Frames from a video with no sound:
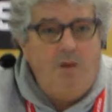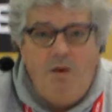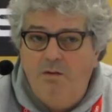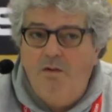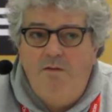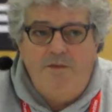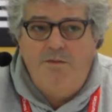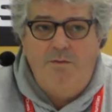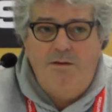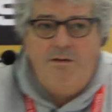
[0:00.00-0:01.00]
all over the
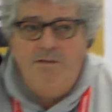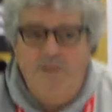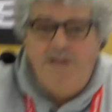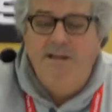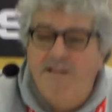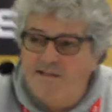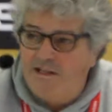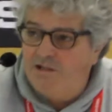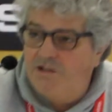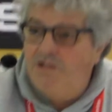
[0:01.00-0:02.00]
world,
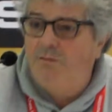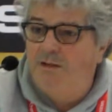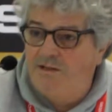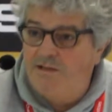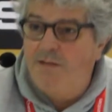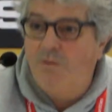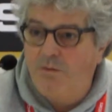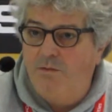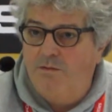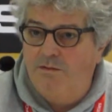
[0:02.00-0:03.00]
essentially with the same
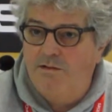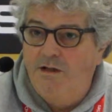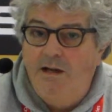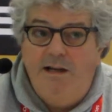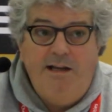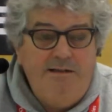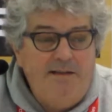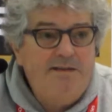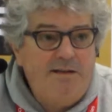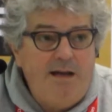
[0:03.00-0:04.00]
rules. In
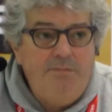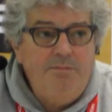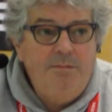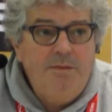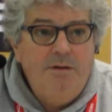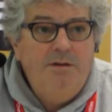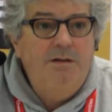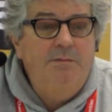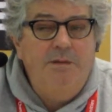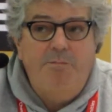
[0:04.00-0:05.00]
this game,
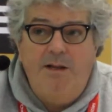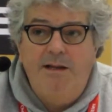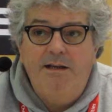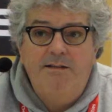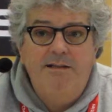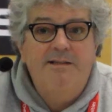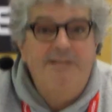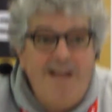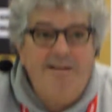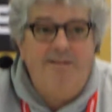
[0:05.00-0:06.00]
the player does
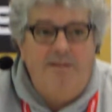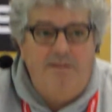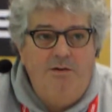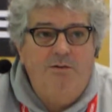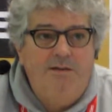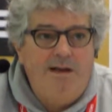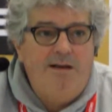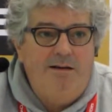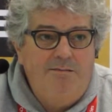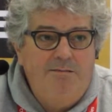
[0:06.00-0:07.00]
nothing, throw a
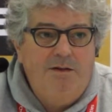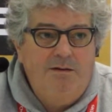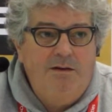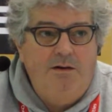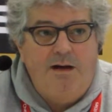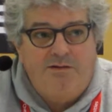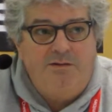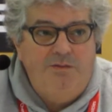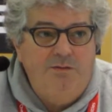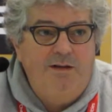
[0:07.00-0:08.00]
die,
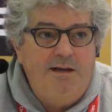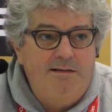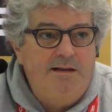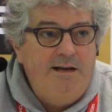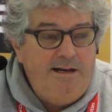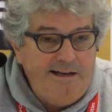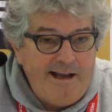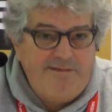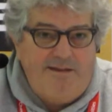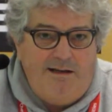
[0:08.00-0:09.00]
actually 2 dice,
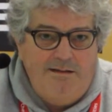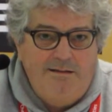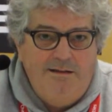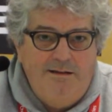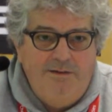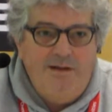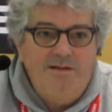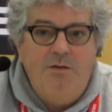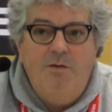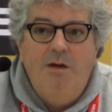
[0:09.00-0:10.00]
nothing. Okay,
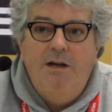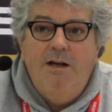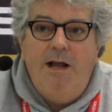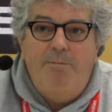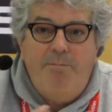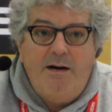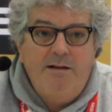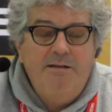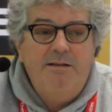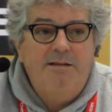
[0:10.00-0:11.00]
so
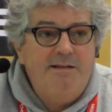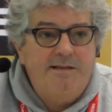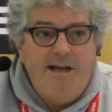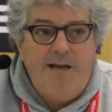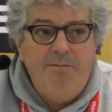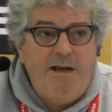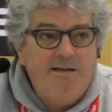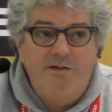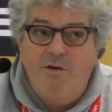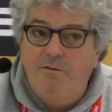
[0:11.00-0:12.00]
apparently this game
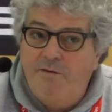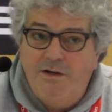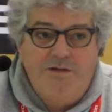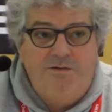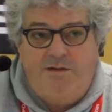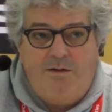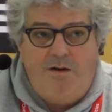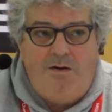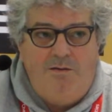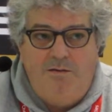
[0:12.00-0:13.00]
has no virtues at
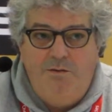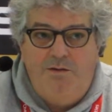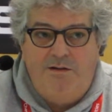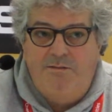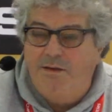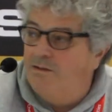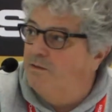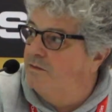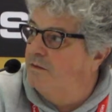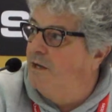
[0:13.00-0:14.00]
all, ludic
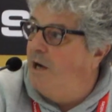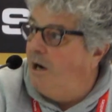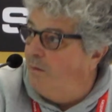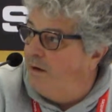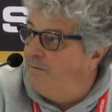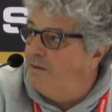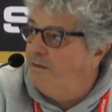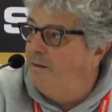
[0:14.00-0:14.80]
virtues. However,